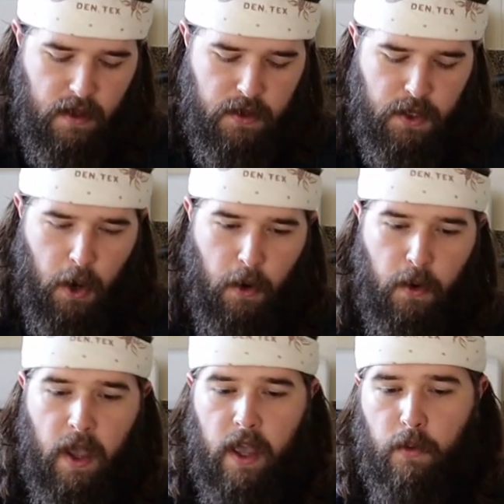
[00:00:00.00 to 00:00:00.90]

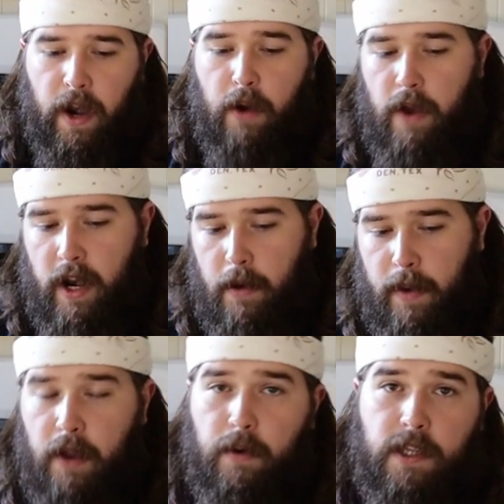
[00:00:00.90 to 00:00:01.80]
So when I write out
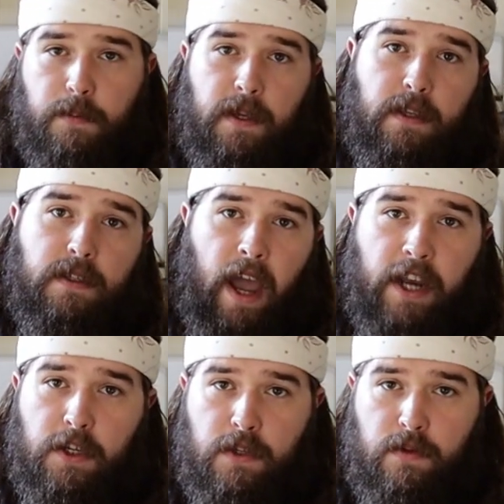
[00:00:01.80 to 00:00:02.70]
my recipes,
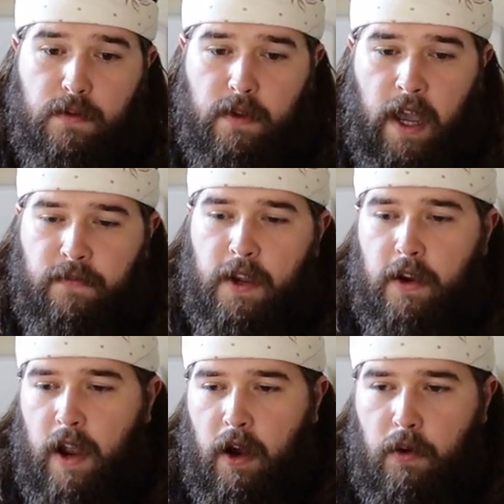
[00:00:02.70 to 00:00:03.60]
I
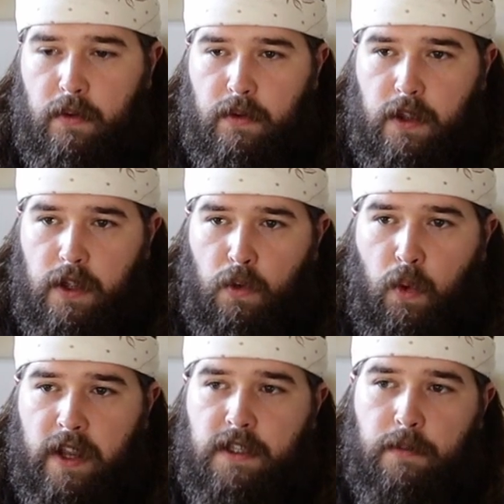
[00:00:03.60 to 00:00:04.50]
figure out
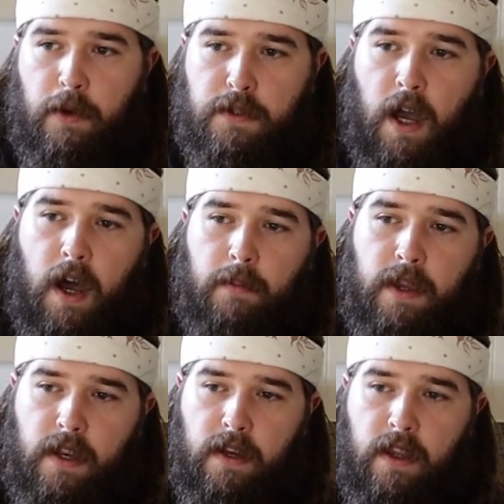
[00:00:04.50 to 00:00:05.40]
what is the most
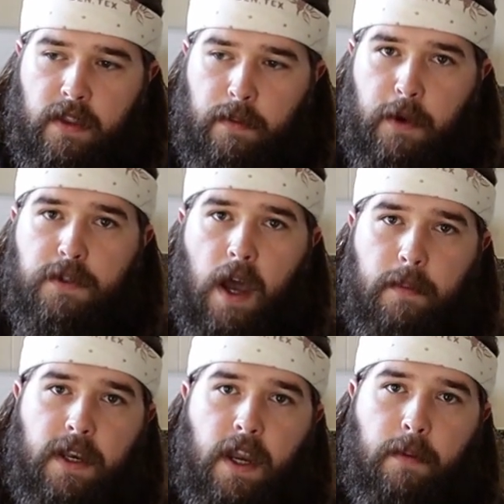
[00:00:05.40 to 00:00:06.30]
common
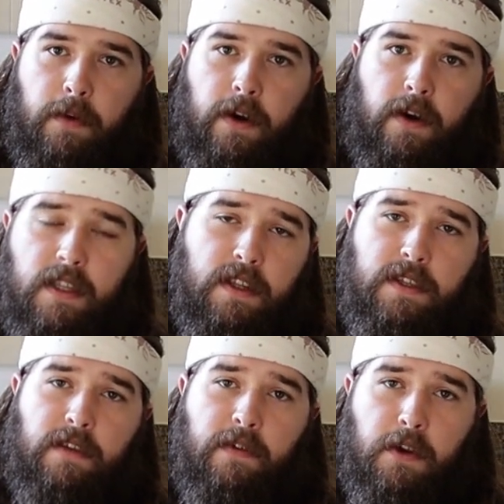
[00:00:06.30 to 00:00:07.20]
number in the
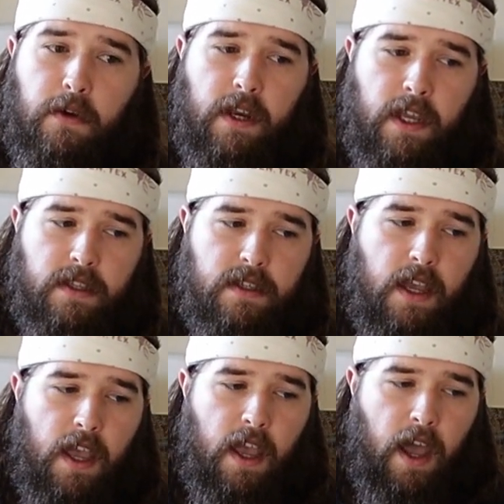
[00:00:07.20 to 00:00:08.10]
list of
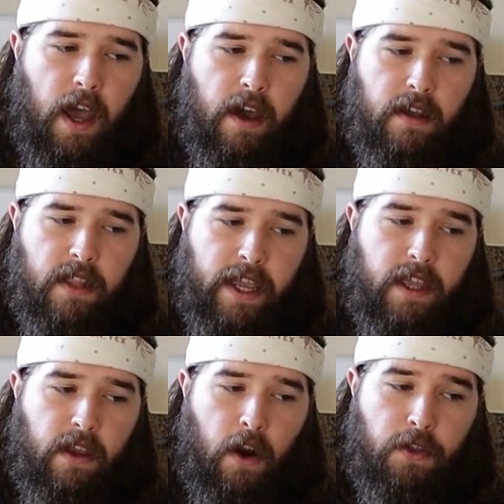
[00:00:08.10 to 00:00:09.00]
ingredients.
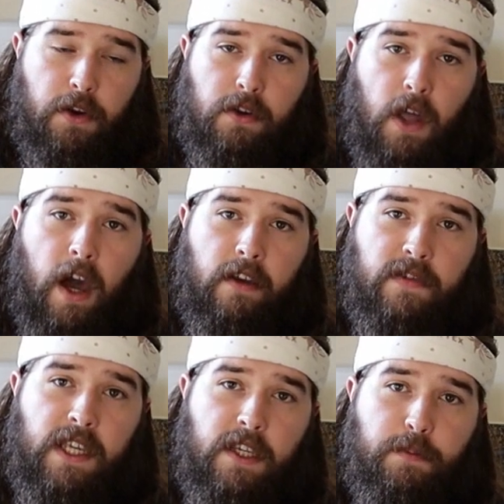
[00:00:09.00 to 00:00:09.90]
Like, are there a lot
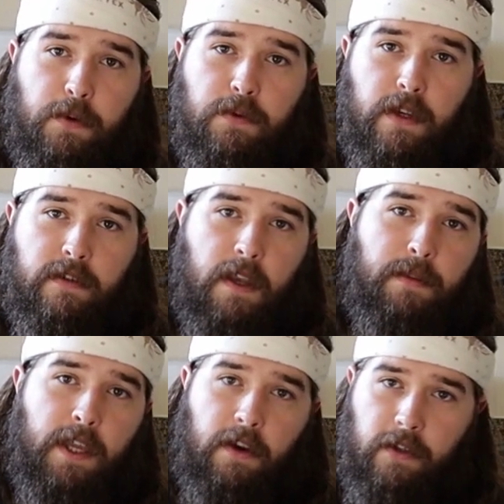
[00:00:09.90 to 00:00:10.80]
of teaspoons of
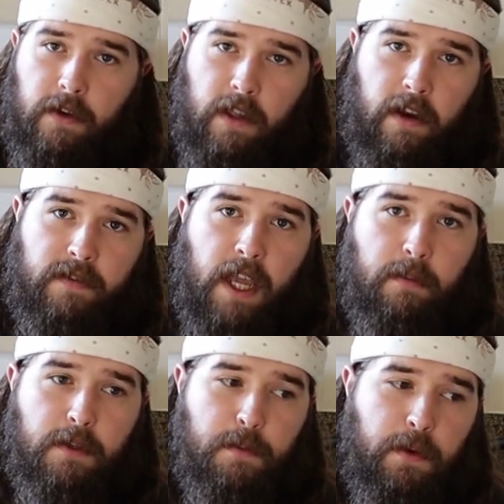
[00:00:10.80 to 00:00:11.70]
something? Are there a lot of
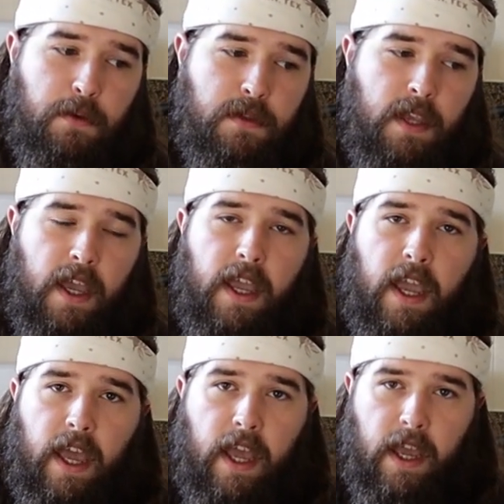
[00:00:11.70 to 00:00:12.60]
tablespoons?
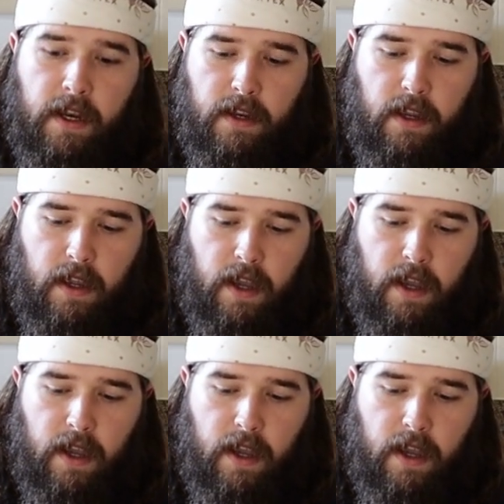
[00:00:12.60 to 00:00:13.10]
And